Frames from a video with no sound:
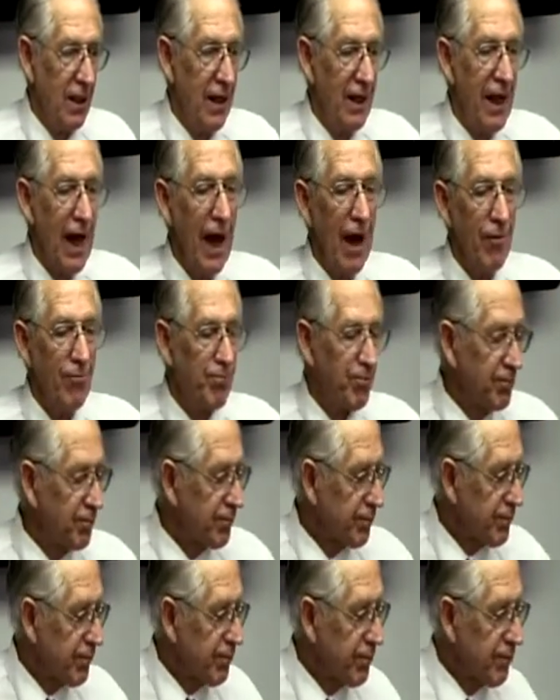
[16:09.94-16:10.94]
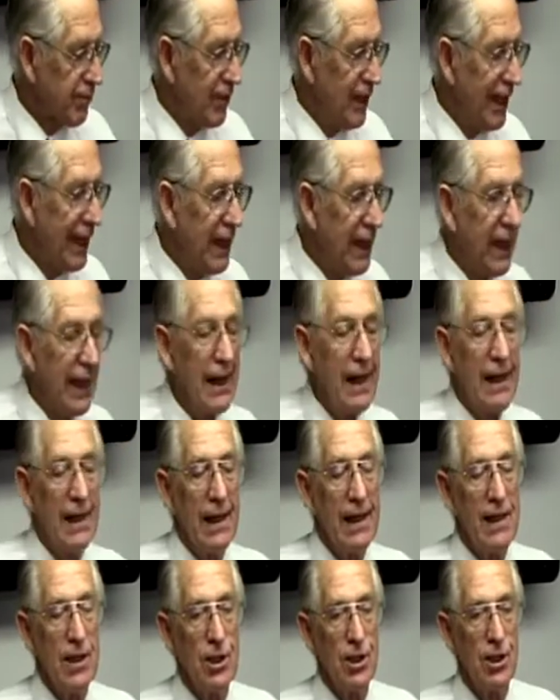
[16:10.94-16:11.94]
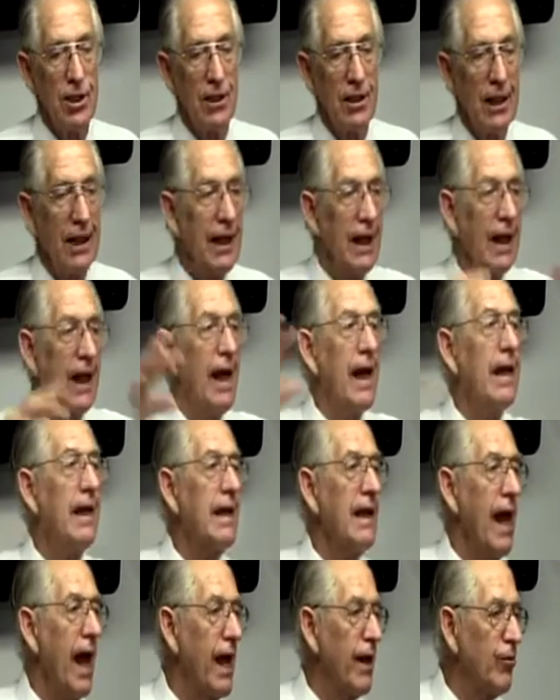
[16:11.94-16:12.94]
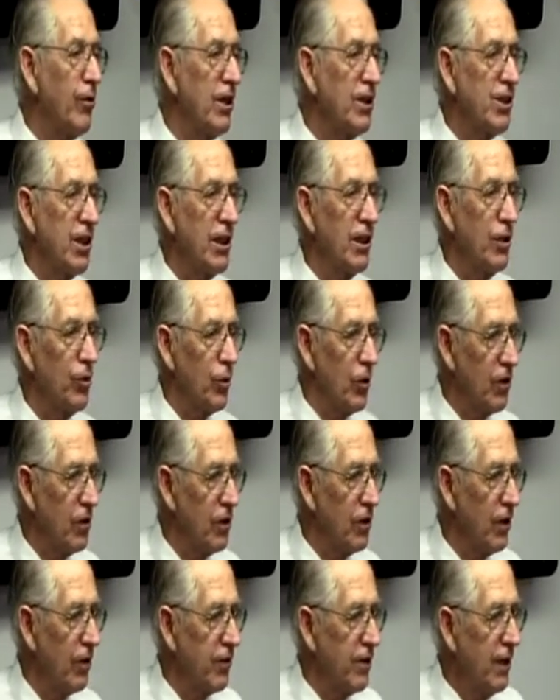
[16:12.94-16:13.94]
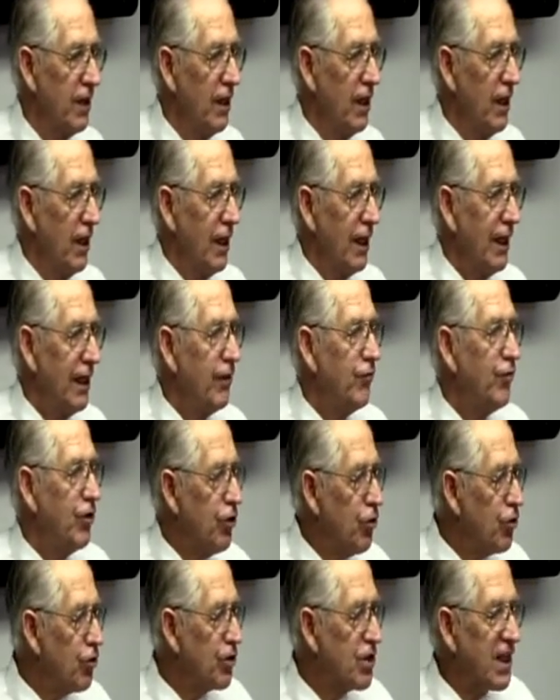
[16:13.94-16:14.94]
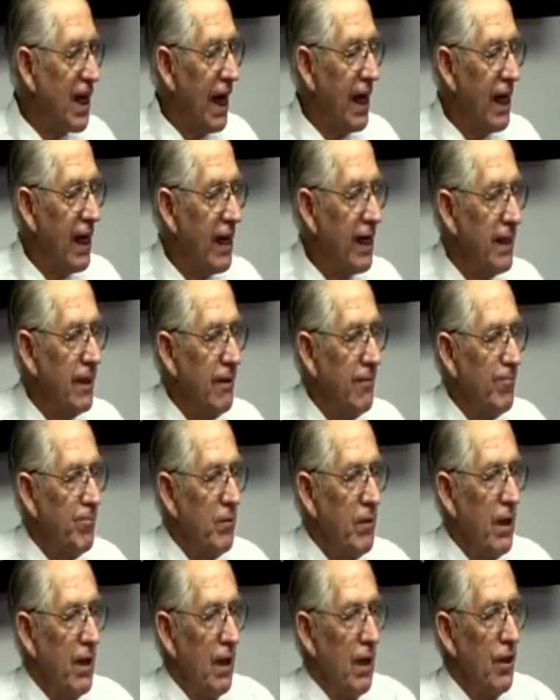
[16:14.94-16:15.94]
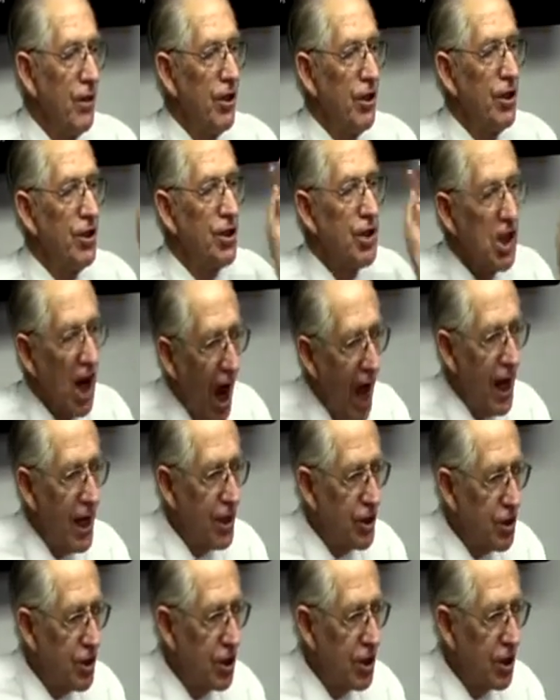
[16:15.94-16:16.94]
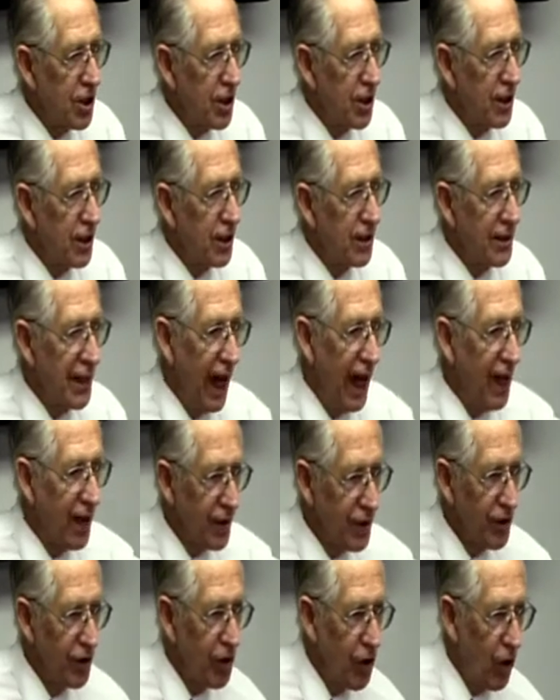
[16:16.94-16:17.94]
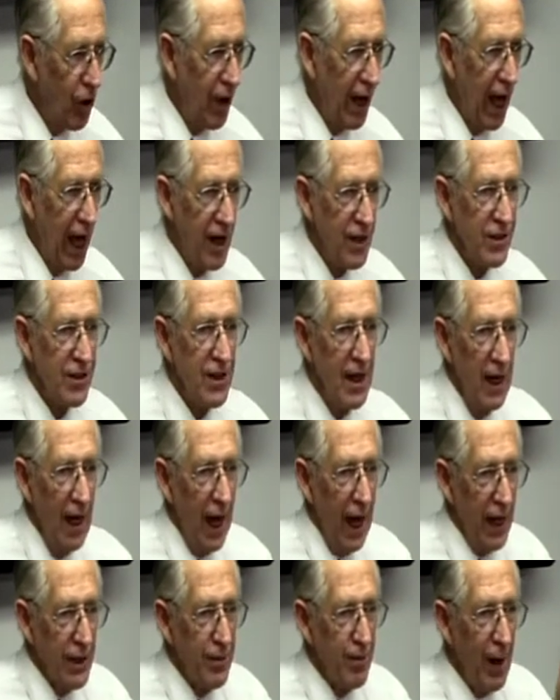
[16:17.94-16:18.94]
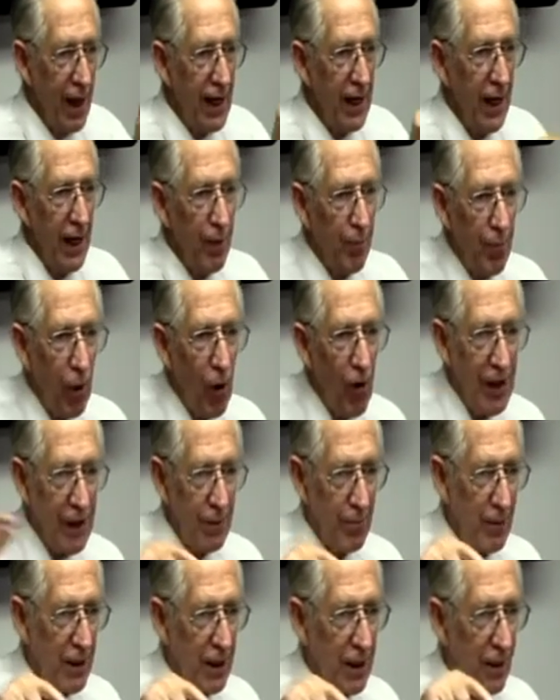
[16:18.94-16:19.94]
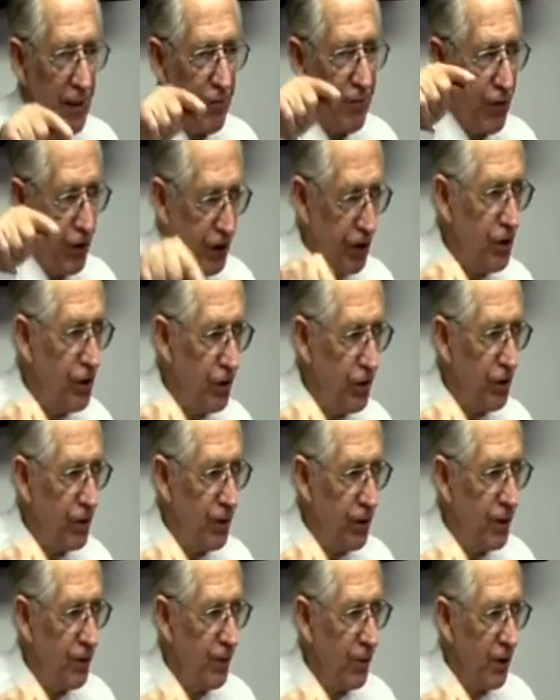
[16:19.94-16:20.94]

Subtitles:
Now, in English, in any language in the world, if you say the judge down at the courthouse has made an appointment for you,